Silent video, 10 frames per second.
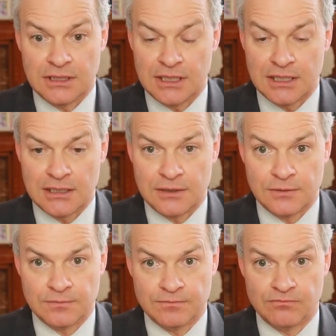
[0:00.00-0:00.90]

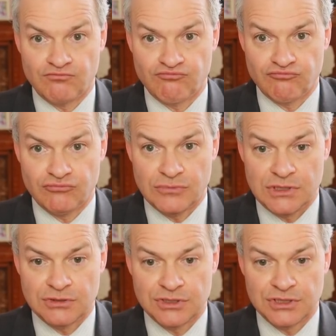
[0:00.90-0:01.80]
Now,
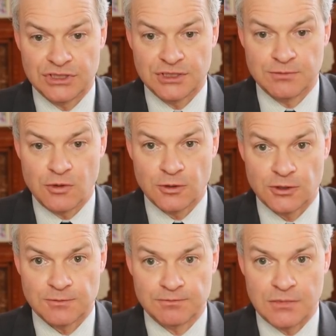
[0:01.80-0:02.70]
interesting
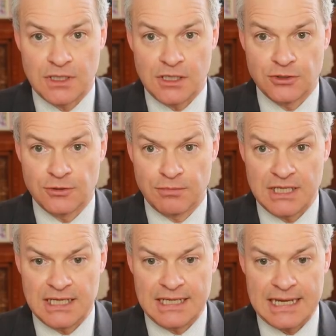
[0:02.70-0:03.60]
spot. I could
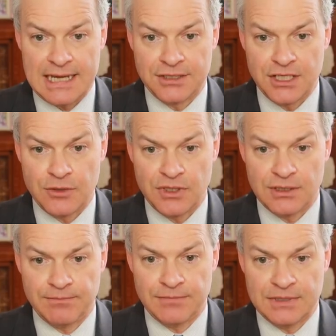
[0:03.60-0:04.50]
play
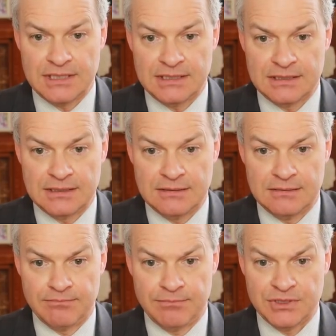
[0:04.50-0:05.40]
Anoa
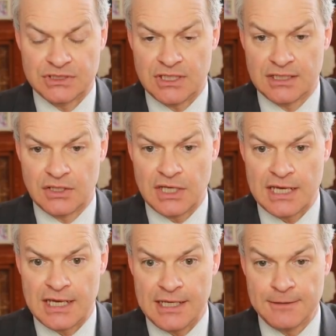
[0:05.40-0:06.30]
beside the
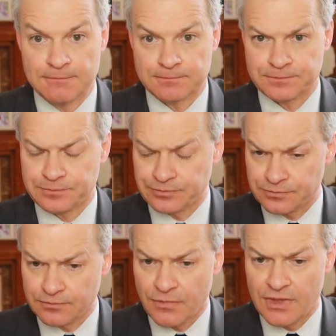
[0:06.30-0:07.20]
K.
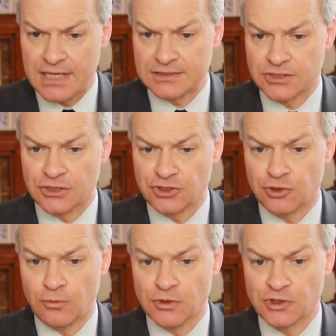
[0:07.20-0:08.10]
That's going to stop